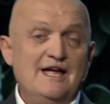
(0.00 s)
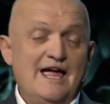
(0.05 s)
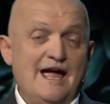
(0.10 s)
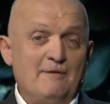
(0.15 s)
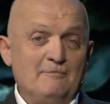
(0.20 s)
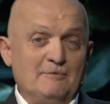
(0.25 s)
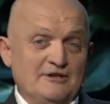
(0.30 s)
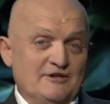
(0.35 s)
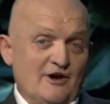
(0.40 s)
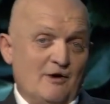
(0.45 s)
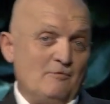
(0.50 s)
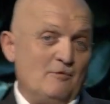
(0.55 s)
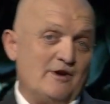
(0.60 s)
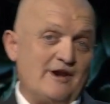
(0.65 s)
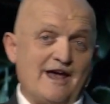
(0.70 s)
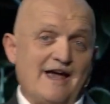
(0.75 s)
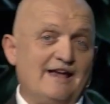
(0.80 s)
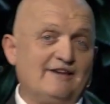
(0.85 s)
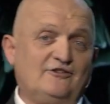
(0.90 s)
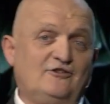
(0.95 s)
and we don't want
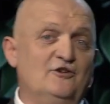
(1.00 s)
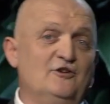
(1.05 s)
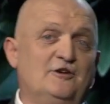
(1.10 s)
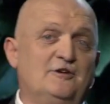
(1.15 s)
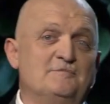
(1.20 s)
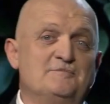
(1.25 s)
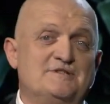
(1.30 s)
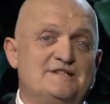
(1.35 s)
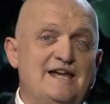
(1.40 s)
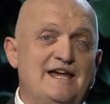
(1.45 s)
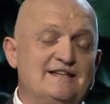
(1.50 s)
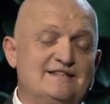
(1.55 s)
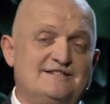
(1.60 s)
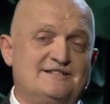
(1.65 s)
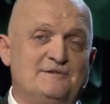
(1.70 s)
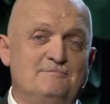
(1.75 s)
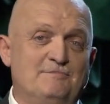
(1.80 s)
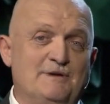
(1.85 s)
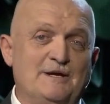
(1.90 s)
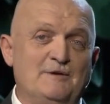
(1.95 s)
our circumstance
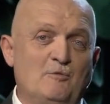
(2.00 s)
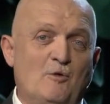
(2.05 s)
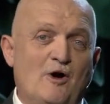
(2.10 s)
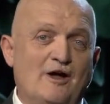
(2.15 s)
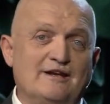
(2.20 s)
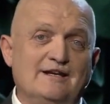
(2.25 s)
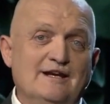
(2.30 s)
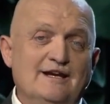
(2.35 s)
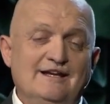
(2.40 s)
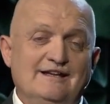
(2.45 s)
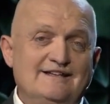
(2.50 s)
to be what